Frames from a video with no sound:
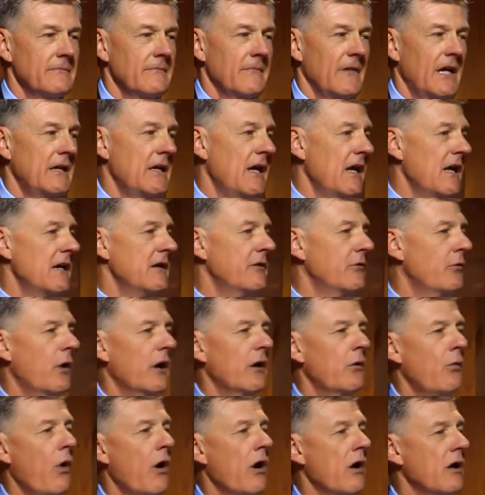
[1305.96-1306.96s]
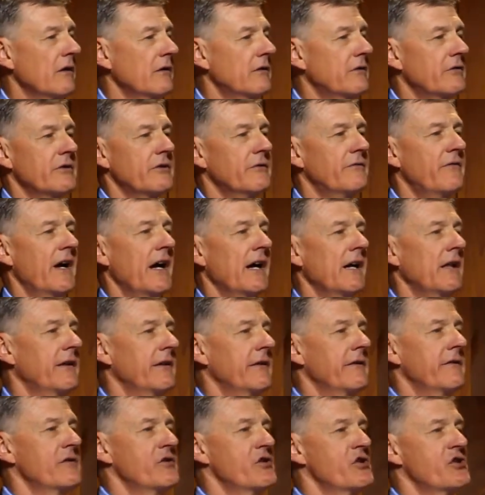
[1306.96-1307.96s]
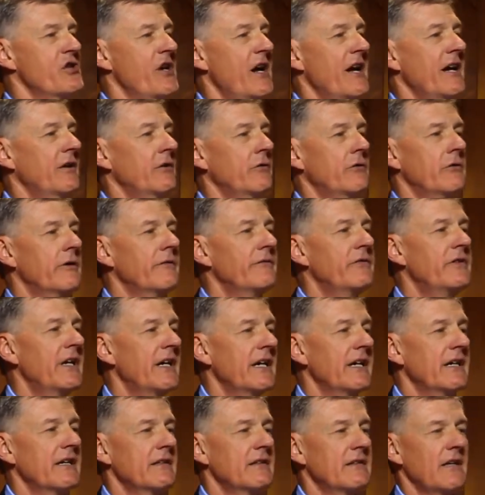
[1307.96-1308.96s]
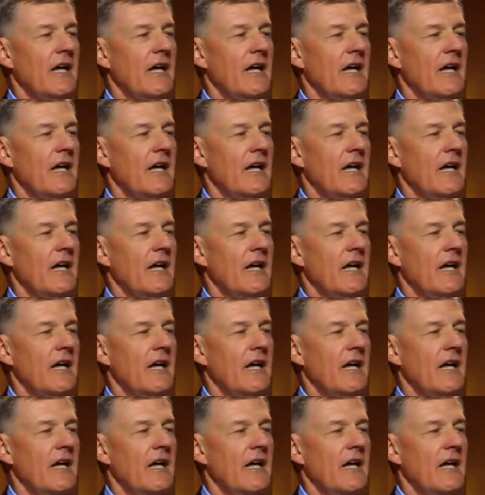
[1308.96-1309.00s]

Yea, though I walk through the valley of the shadow of death,